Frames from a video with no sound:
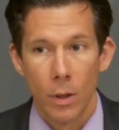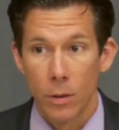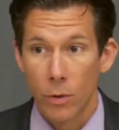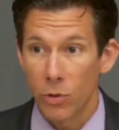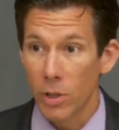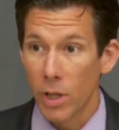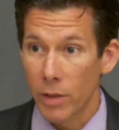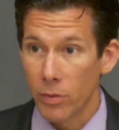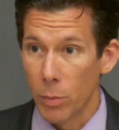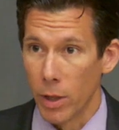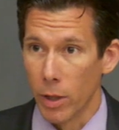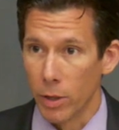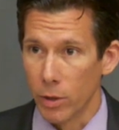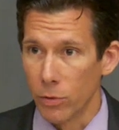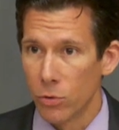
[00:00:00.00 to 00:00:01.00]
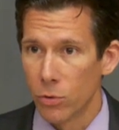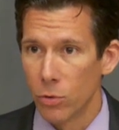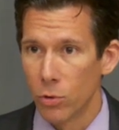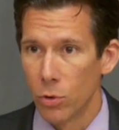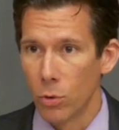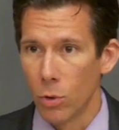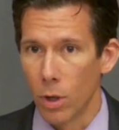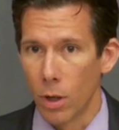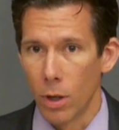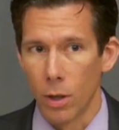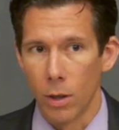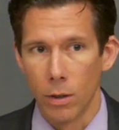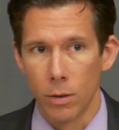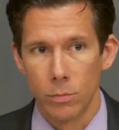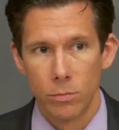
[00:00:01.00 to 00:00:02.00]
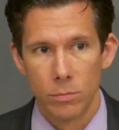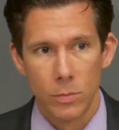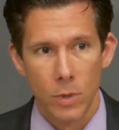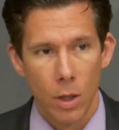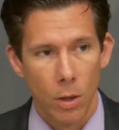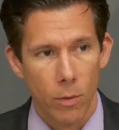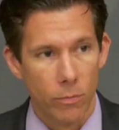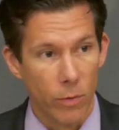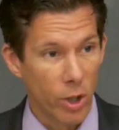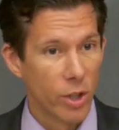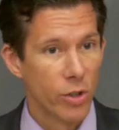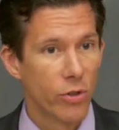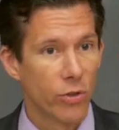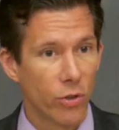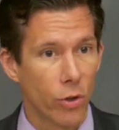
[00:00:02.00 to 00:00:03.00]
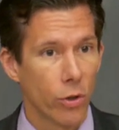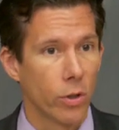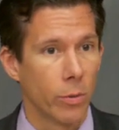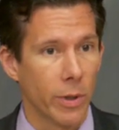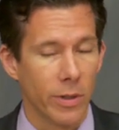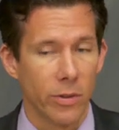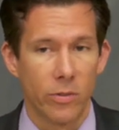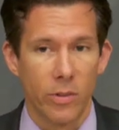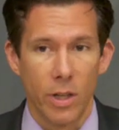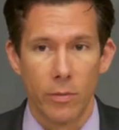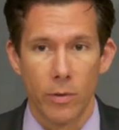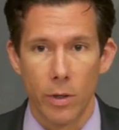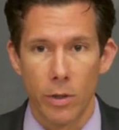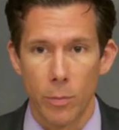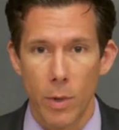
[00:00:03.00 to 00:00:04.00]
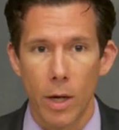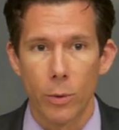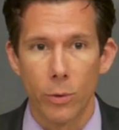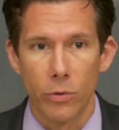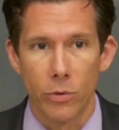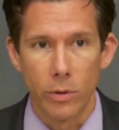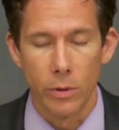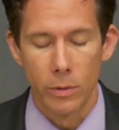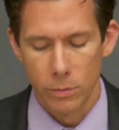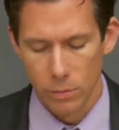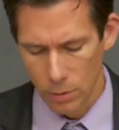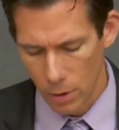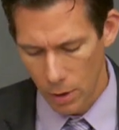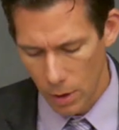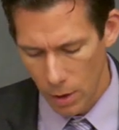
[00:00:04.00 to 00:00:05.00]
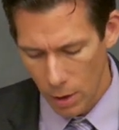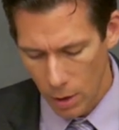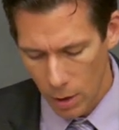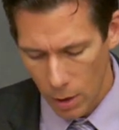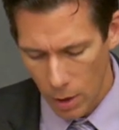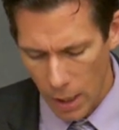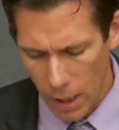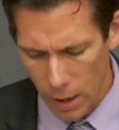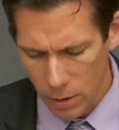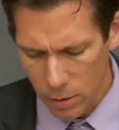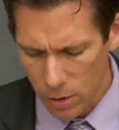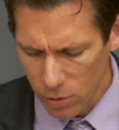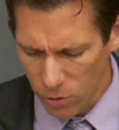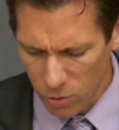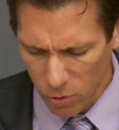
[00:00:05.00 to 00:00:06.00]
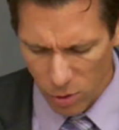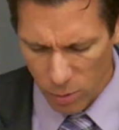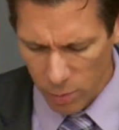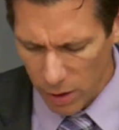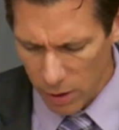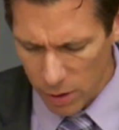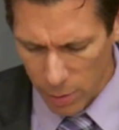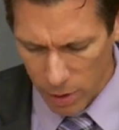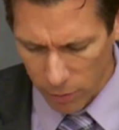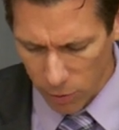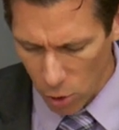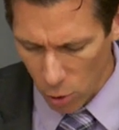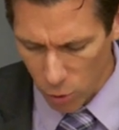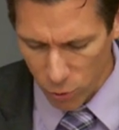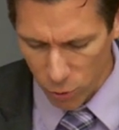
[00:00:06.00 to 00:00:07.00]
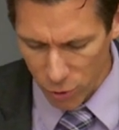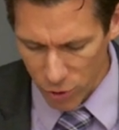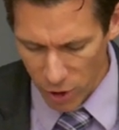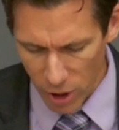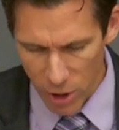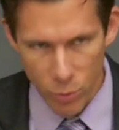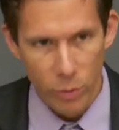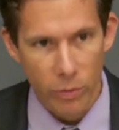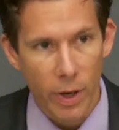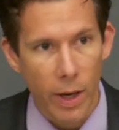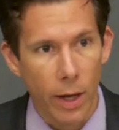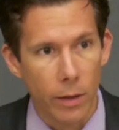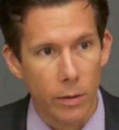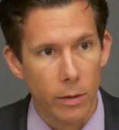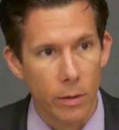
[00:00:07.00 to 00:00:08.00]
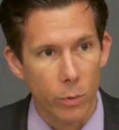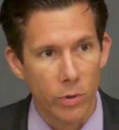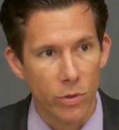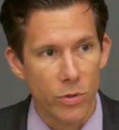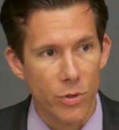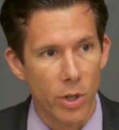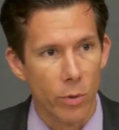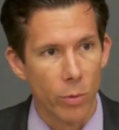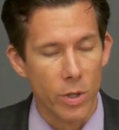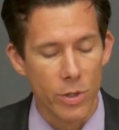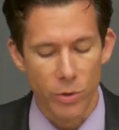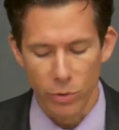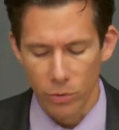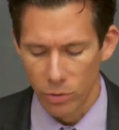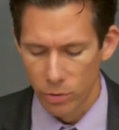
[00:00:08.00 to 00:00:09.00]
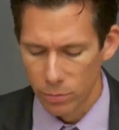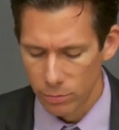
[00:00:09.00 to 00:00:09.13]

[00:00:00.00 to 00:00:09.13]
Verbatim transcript: There's a lot of Americans who are very concerned about the state of our democracy and concerned about the amount of cultural change we've had in recent generations.